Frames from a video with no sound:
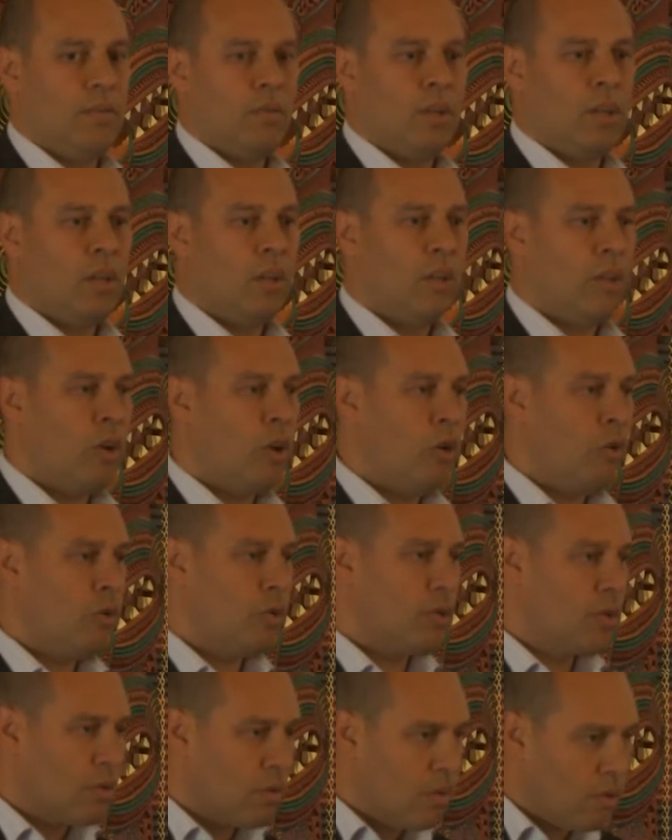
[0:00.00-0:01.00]
You know,
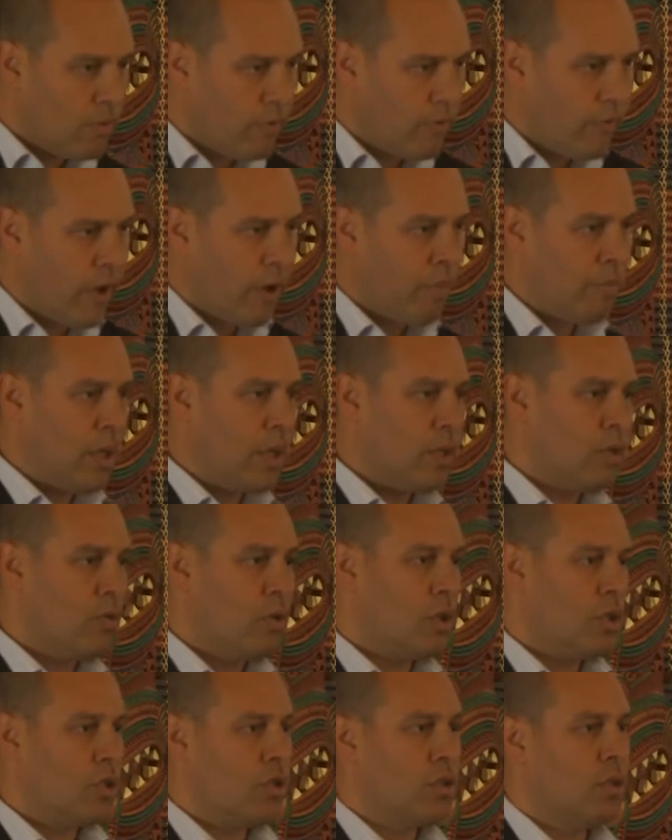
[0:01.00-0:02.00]
those family
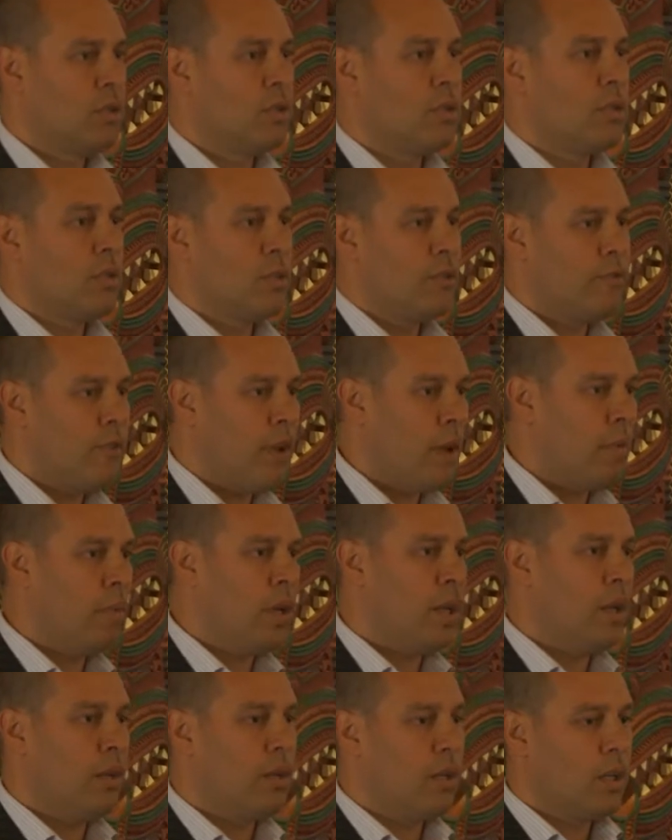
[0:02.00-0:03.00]
traditions, those
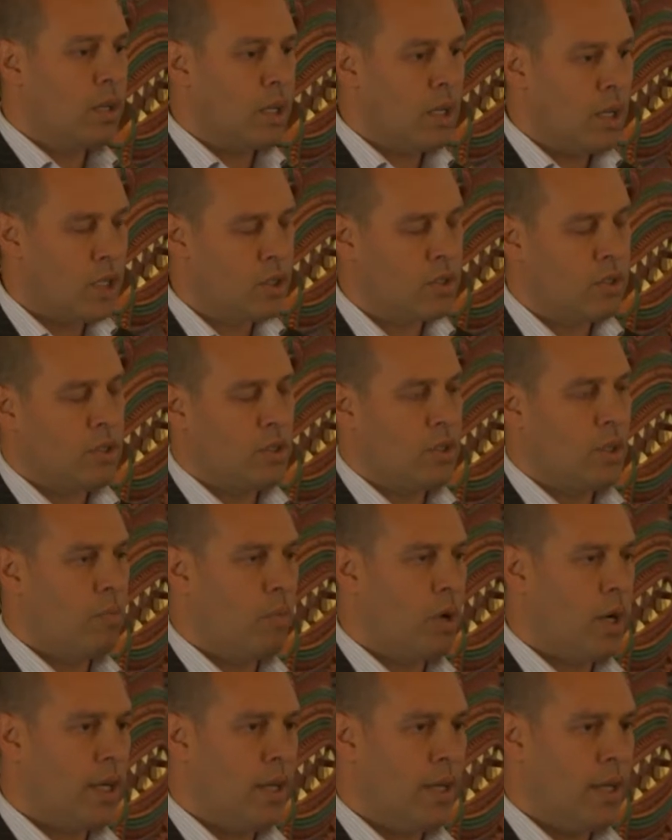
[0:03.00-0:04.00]
family connections are
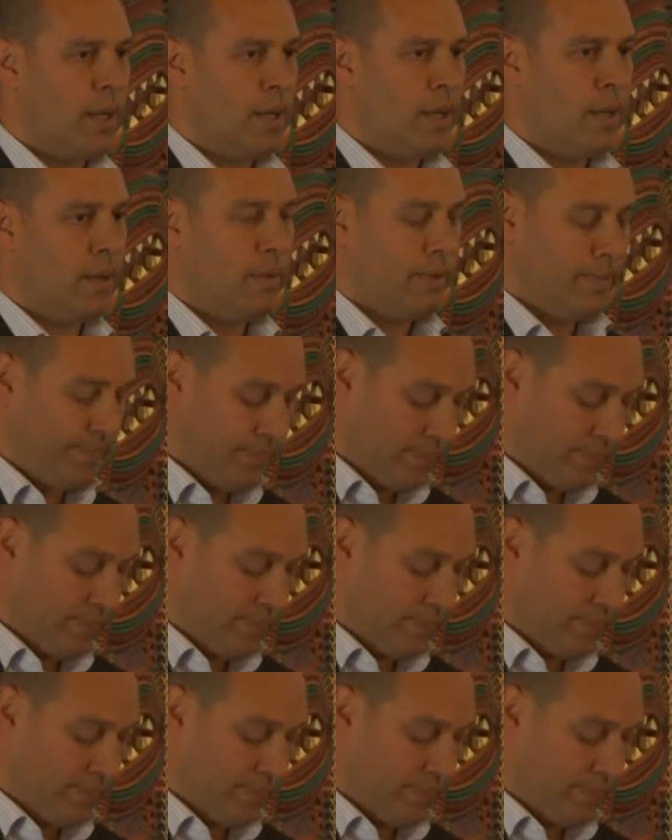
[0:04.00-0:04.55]
breaking down.